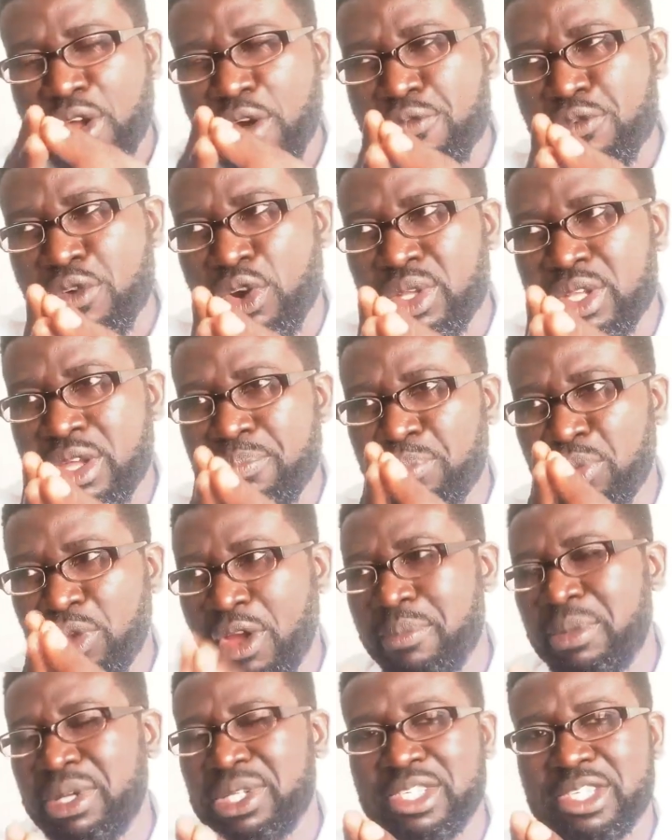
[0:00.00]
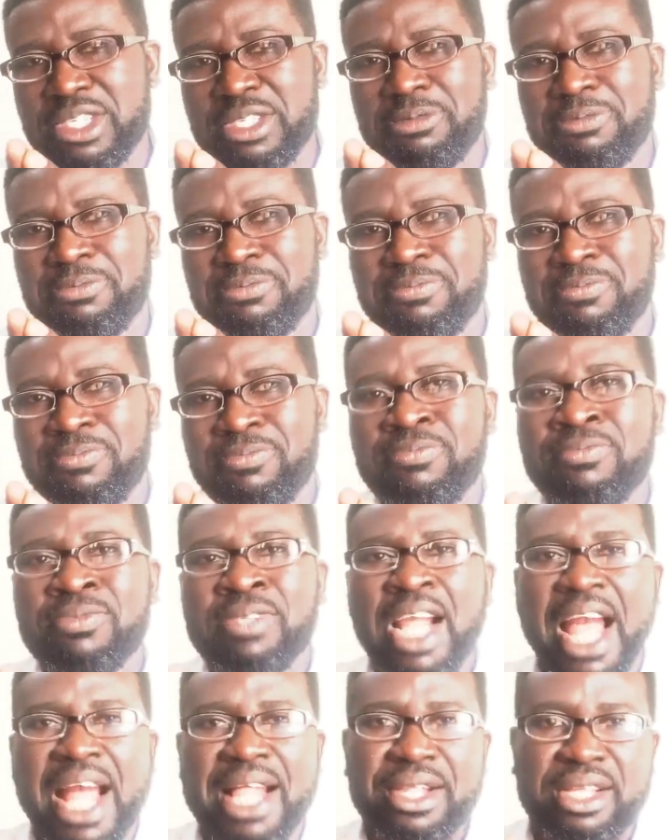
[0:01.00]
of unemployment.
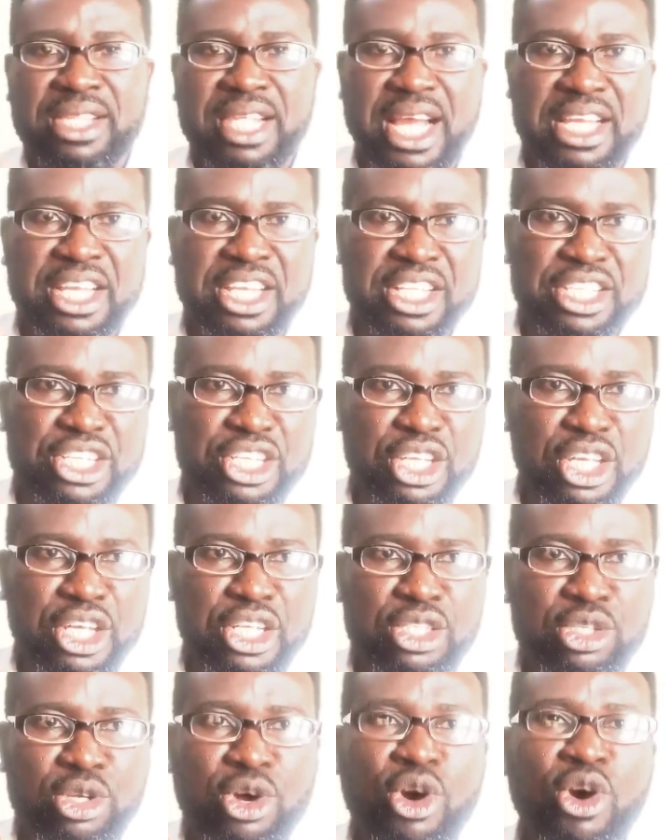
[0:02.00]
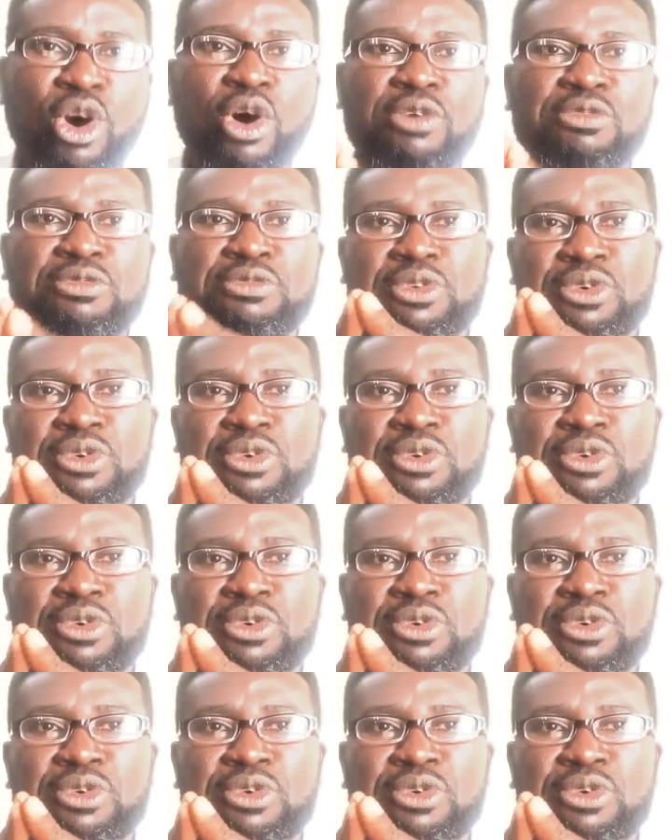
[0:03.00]
Another indicator of